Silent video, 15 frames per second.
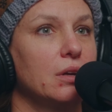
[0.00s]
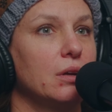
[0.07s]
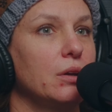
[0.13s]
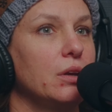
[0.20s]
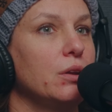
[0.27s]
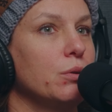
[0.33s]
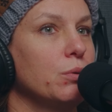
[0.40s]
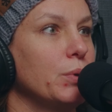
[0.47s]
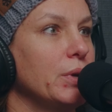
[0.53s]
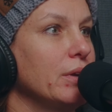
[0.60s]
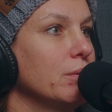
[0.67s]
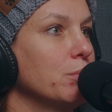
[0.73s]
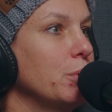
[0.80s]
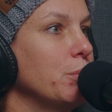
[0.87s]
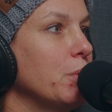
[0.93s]

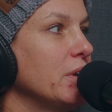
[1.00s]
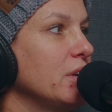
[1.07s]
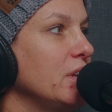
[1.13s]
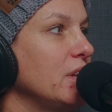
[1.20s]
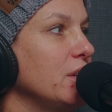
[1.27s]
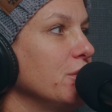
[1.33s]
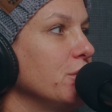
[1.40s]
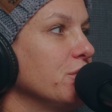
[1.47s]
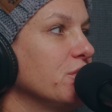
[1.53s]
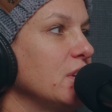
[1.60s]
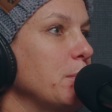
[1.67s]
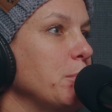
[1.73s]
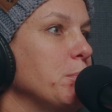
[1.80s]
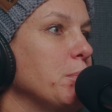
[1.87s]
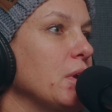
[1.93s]
we wanted to introduce Sami,